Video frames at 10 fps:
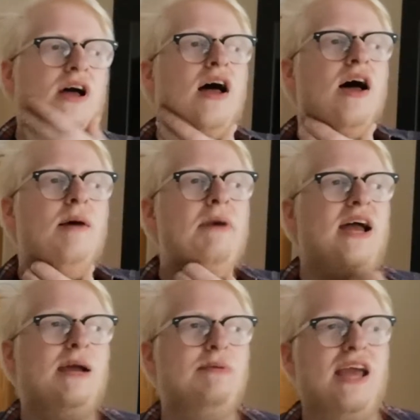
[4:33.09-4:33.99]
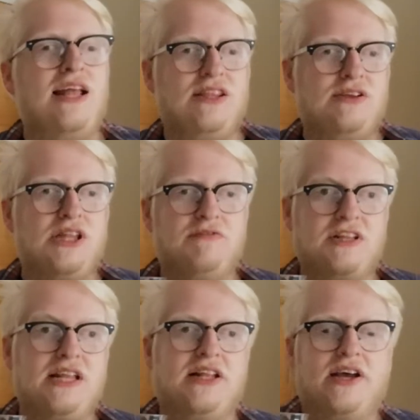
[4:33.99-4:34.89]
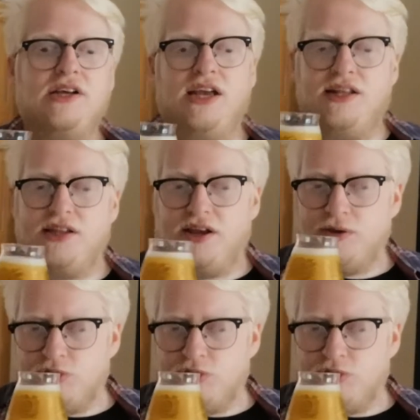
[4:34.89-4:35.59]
I am getting the vanilla in there,